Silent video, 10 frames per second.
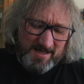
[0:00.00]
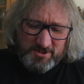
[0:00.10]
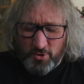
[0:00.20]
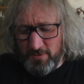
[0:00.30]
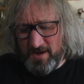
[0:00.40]

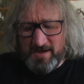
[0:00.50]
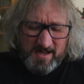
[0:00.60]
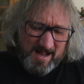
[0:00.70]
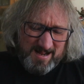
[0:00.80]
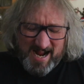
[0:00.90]
that's all
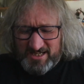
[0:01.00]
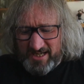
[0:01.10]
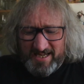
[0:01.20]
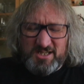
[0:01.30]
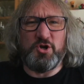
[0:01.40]

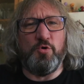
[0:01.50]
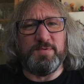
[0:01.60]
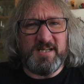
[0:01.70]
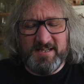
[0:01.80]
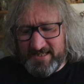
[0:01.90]
actually
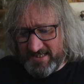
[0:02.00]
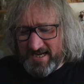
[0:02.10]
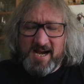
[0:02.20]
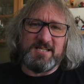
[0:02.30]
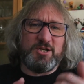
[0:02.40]
sculpted and
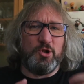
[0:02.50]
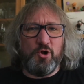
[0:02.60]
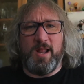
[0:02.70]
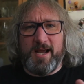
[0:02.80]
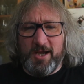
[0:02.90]
designed to
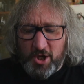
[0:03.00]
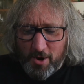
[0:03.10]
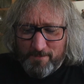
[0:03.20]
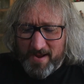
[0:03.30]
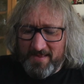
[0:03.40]
look like a
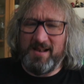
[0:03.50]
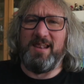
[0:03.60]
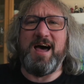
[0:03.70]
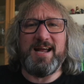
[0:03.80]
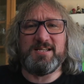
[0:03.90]
cockpit that
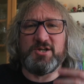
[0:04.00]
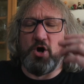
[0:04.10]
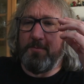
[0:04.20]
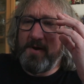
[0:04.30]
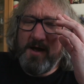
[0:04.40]
lights
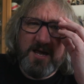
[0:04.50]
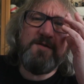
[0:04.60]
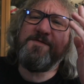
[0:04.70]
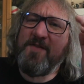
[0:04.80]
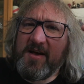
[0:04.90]
up. Are
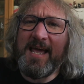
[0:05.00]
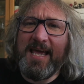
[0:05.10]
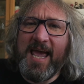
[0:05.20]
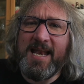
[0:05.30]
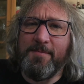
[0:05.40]
you fucking
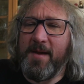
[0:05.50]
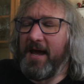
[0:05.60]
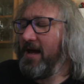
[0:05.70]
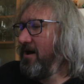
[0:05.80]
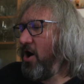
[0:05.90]
kidding
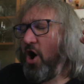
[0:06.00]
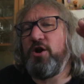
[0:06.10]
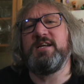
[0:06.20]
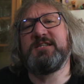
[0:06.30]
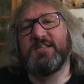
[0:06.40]
me?
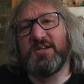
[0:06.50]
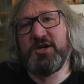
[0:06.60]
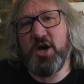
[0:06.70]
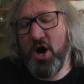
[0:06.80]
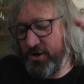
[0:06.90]
Honest to
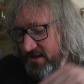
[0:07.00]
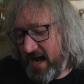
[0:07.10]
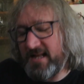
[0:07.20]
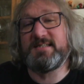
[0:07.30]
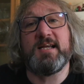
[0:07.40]
God,
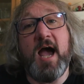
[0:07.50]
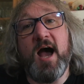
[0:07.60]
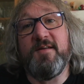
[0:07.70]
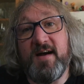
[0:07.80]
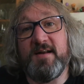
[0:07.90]
that's the
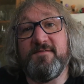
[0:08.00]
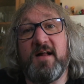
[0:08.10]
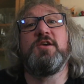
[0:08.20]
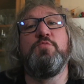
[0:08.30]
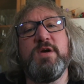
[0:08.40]
kind of added
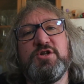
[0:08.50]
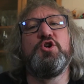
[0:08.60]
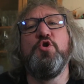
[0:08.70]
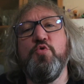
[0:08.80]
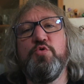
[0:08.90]
value we
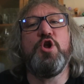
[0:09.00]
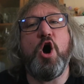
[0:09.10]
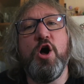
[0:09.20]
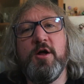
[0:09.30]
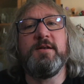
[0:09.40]
do
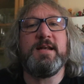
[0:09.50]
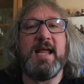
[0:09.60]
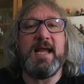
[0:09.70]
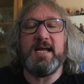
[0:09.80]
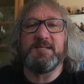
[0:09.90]
not
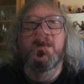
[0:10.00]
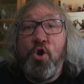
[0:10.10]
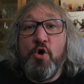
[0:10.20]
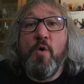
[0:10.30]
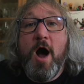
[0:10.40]
need.
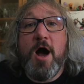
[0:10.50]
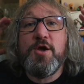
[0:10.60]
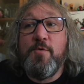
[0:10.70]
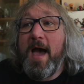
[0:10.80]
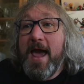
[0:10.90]
Who are
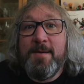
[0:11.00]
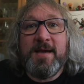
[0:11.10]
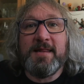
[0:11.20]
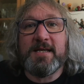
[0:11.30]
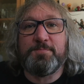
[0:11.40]
you
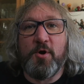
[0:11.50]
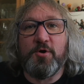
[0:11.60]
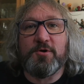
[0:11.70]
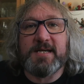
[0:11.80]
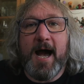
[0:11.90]
aiming this
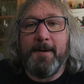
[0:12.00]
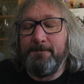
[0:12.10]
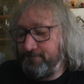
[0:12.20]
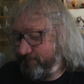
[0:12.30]
product at?